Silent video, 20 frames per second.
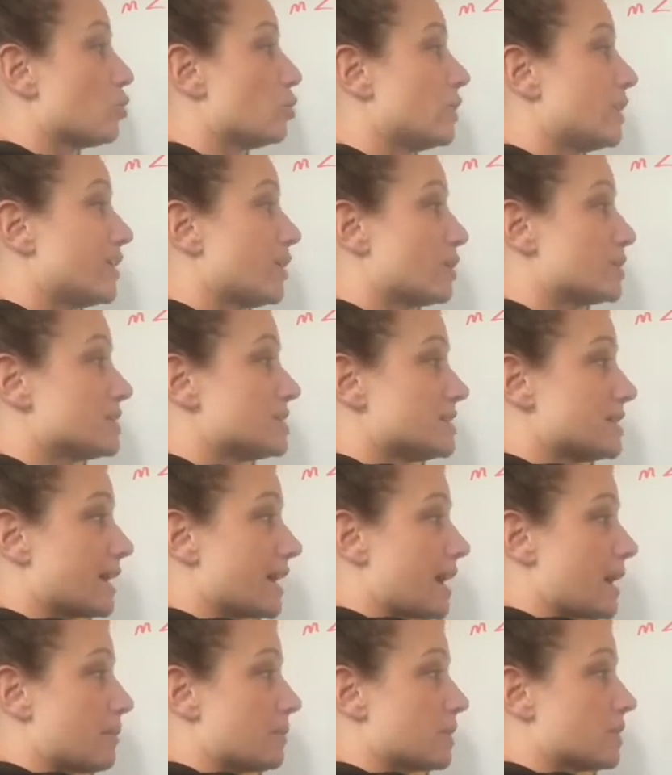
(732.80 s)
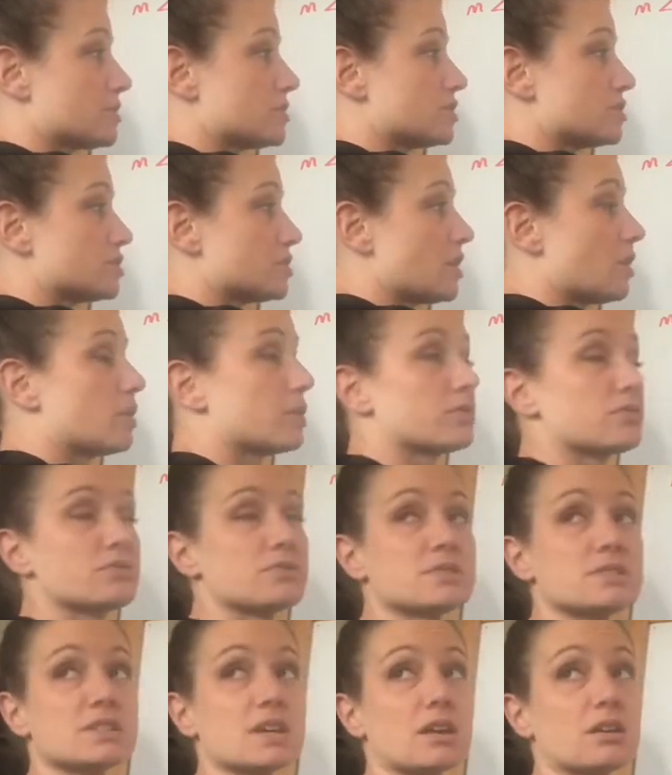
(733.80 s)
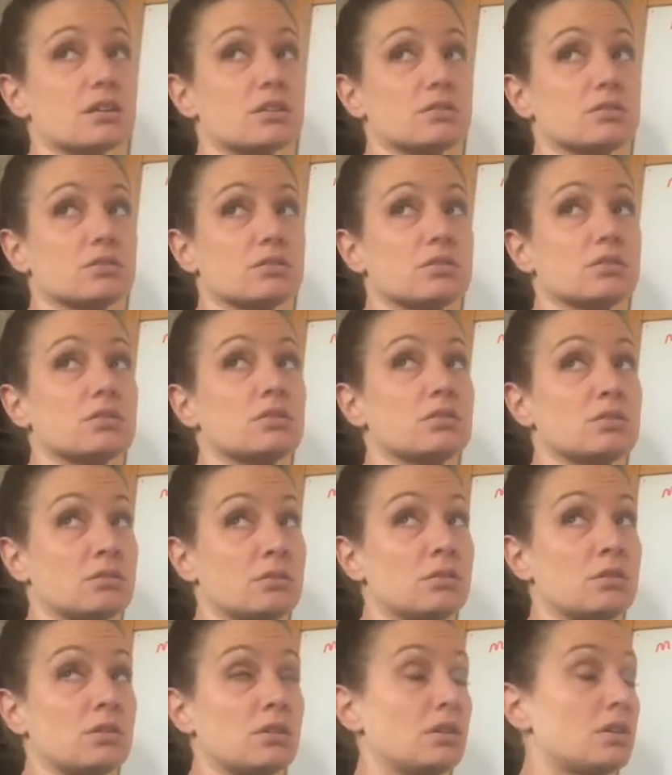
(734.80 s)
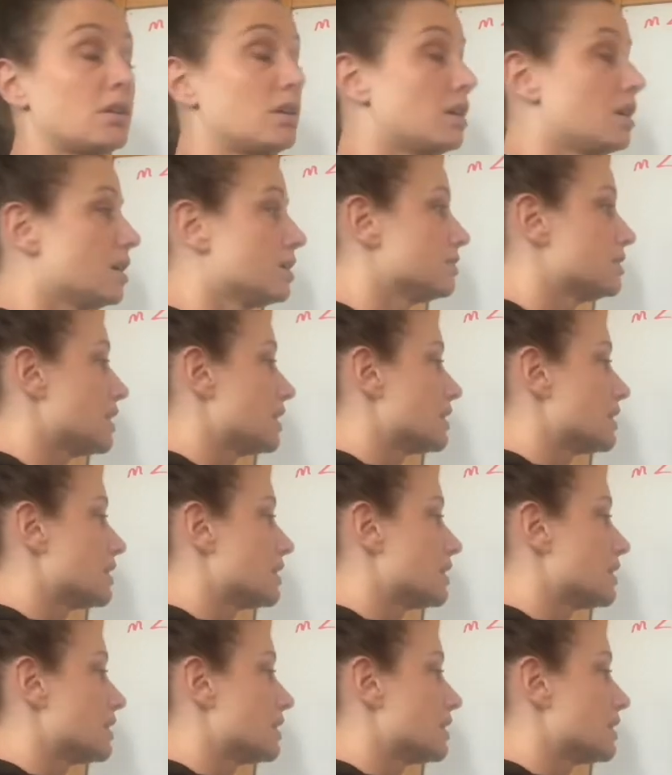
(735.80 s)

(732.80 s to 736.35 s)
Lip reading: we know it's a diameter because it's going through the center, then